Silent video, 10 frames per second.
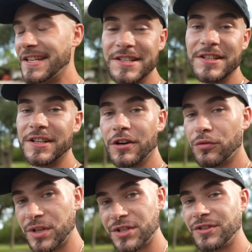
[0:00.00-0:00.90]
did the
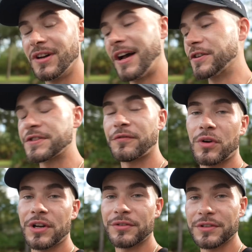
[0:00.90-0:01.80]
original
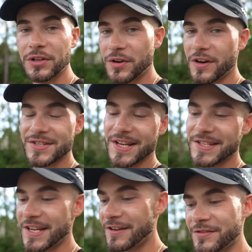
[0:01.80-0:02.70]
LS400 Low Cars High
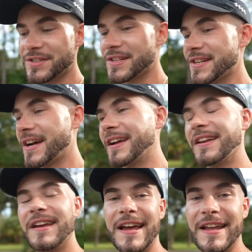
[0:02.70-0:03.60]
Standards design,
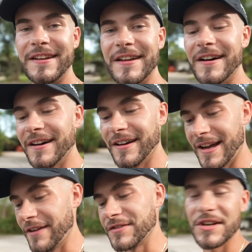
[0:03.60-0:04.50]
and
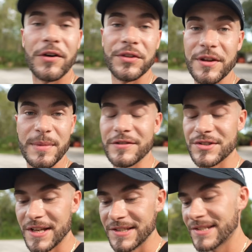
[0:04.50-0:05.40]
I've stuck with him ever
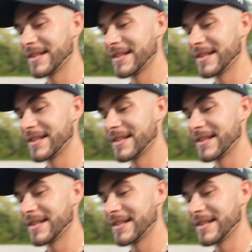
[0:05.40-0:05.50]
since.